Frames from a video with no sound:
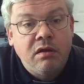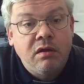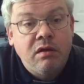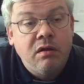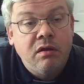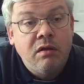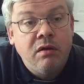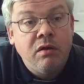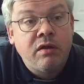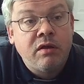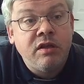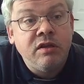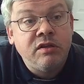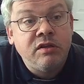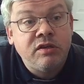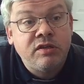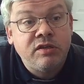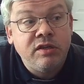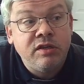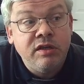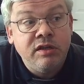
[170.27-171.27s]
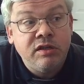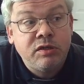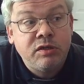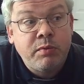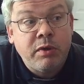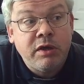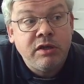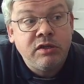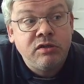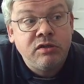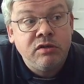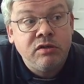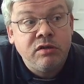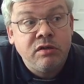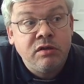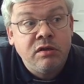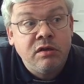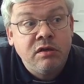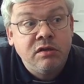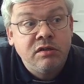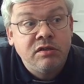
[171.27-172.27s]
looking to seize space in
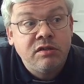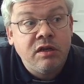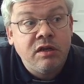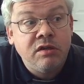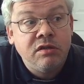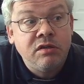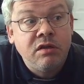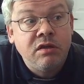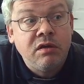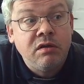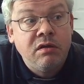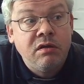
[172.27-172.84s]
the centre.